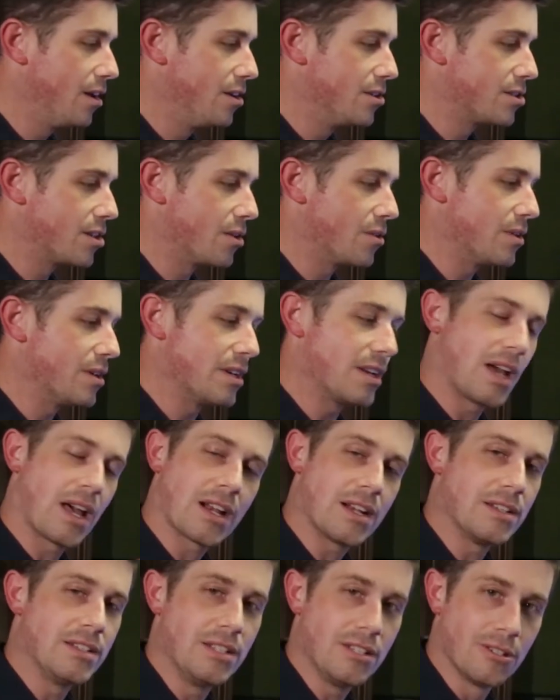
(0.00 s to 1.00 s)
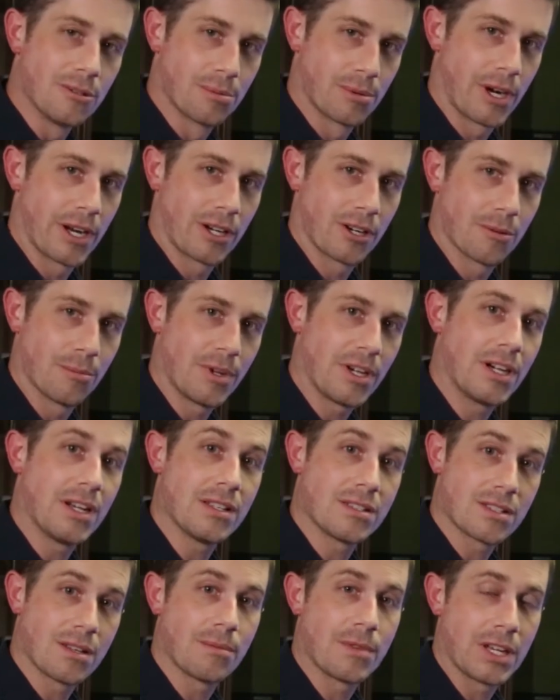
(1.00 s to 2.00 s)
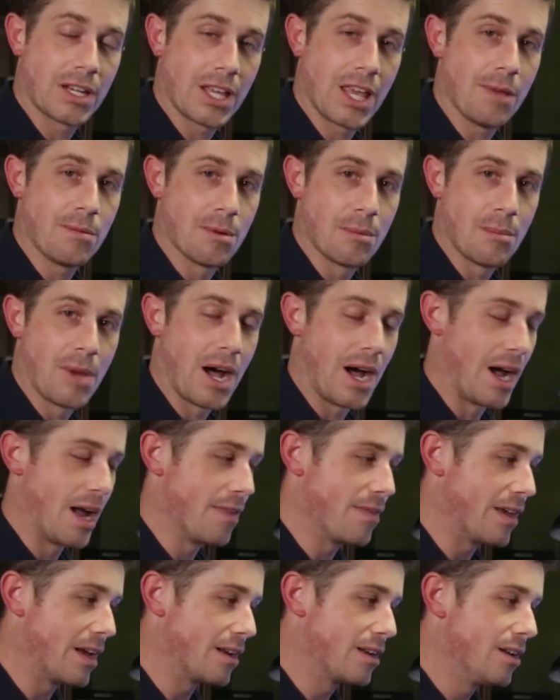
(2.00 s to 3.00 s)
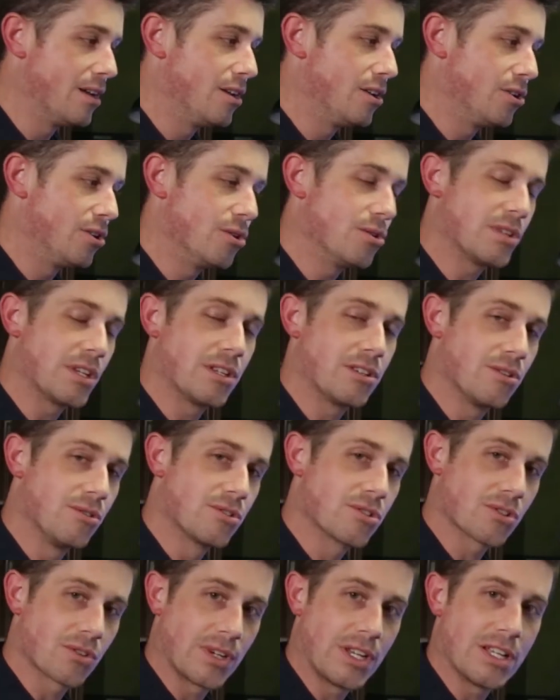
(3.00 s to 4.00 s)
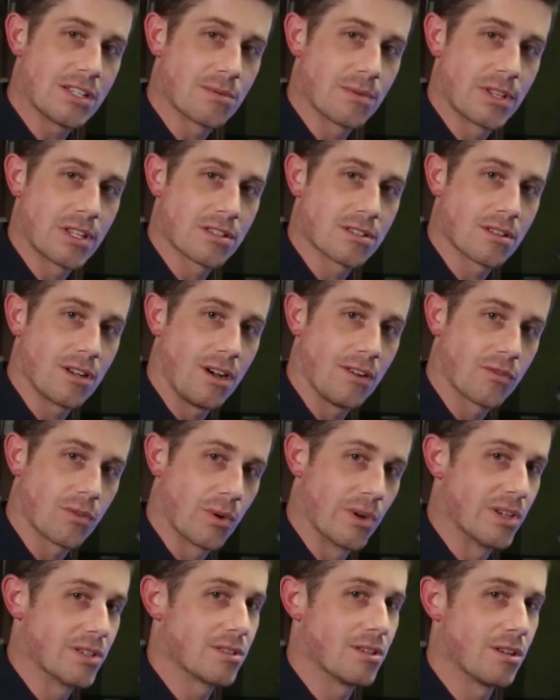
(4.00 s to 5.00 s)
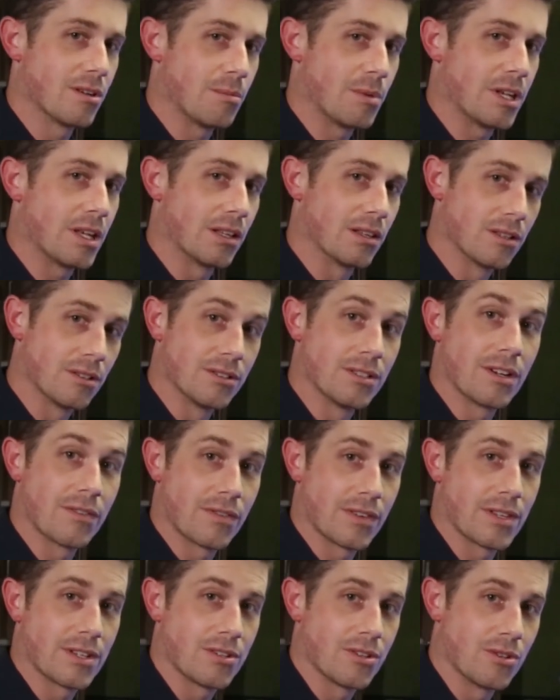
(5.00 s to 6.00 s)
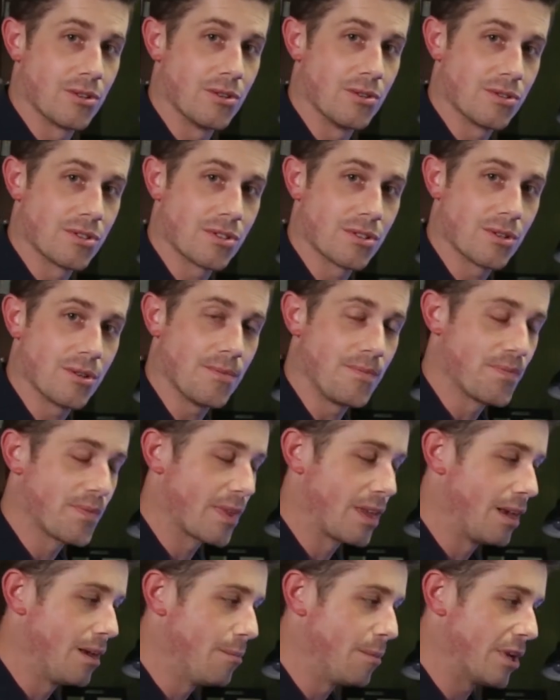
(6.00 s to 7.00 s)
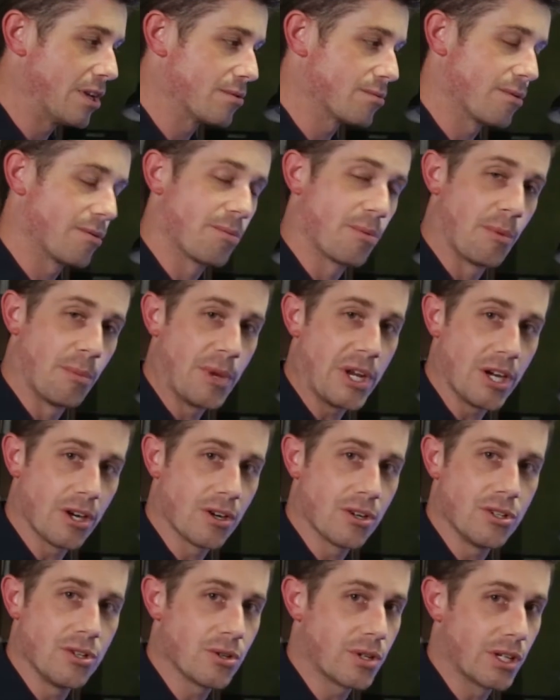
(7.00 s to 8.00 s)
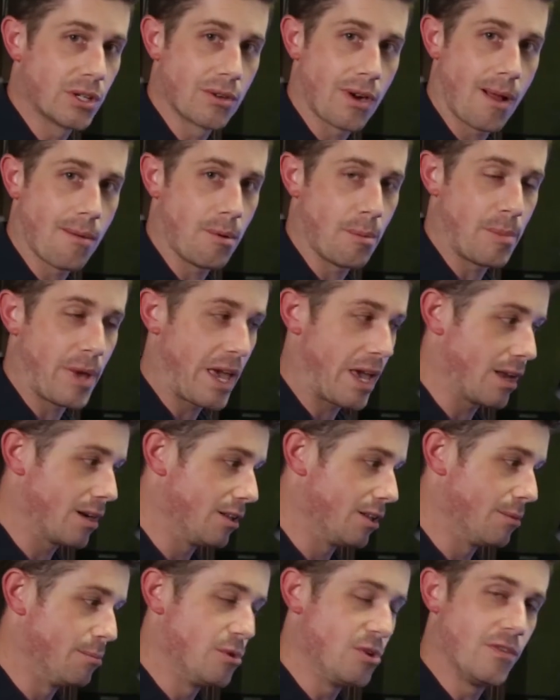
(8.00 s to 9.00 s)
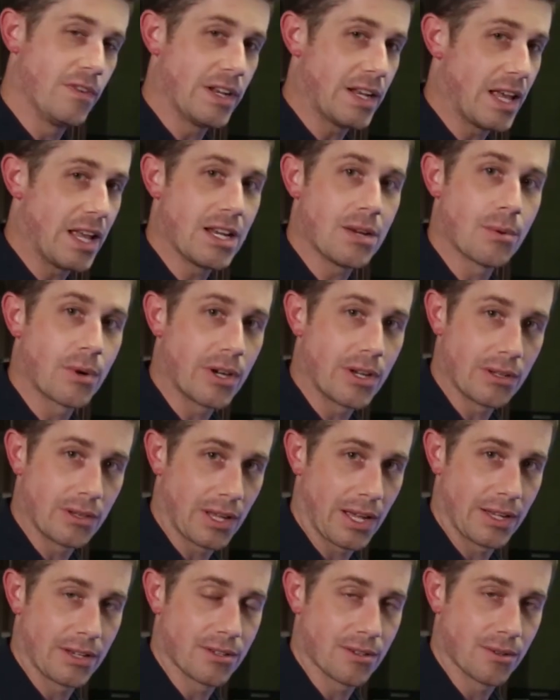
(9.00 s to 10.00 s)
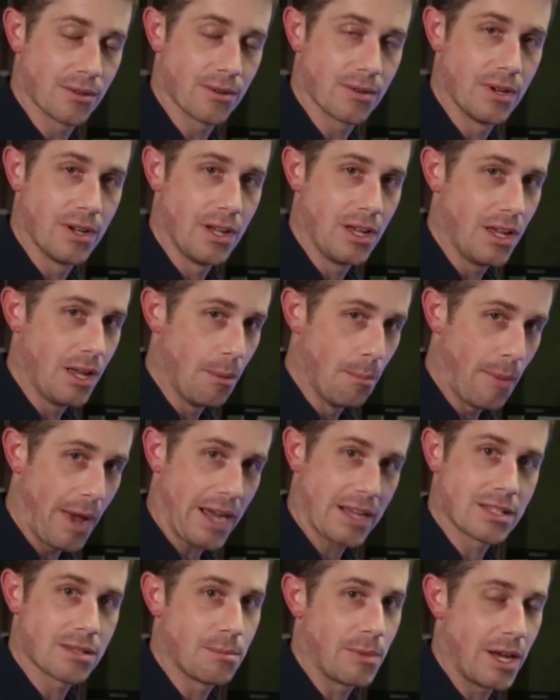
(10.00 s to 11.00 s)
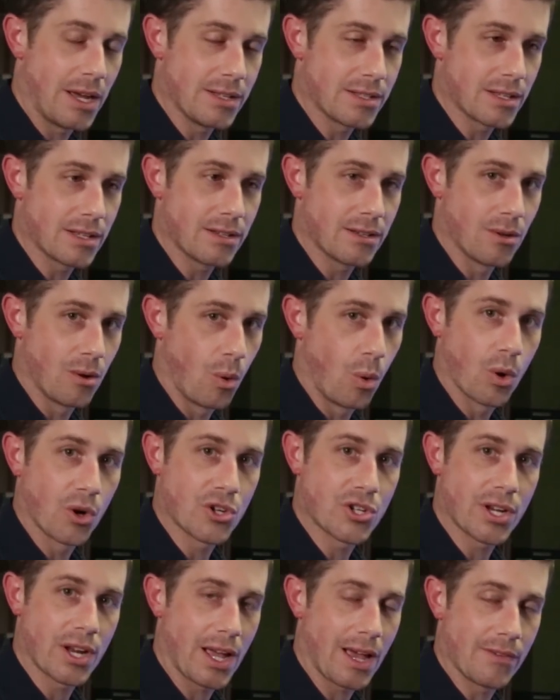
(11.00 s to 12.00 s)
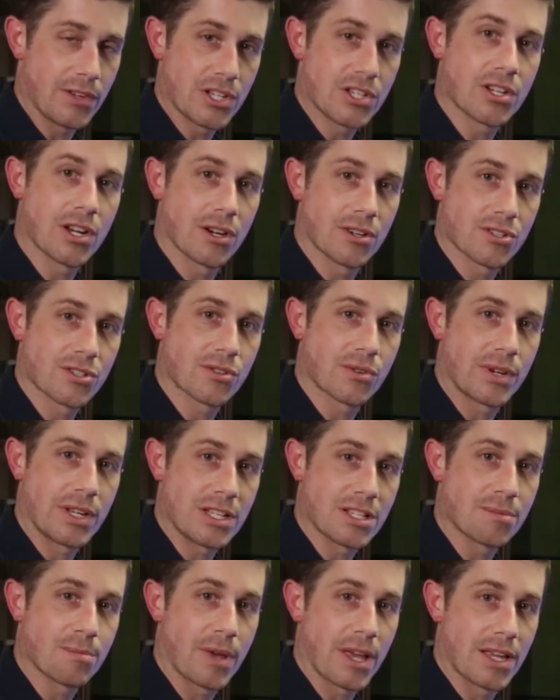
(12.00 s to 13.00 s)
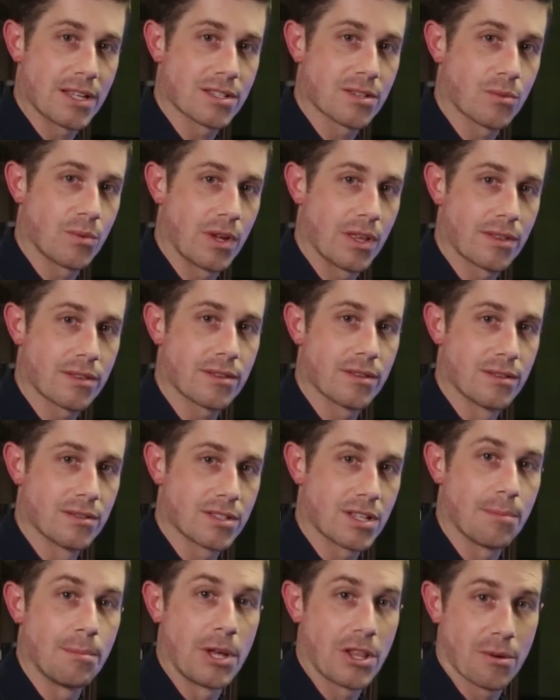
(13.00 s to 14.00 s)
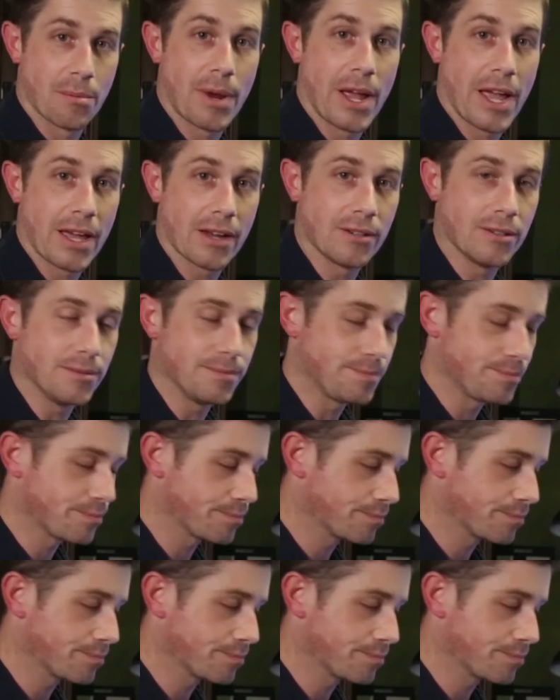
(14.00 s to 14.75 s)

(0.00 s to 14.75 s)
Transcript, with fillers: So not a deal breaker, but it is something to keep in mind that using two screens with this software is going to be a little different than you're used to. Because with Premiere, you can grab a panel and move it anywhere you'd like to, maximize it, or have it share screen space with some other panel.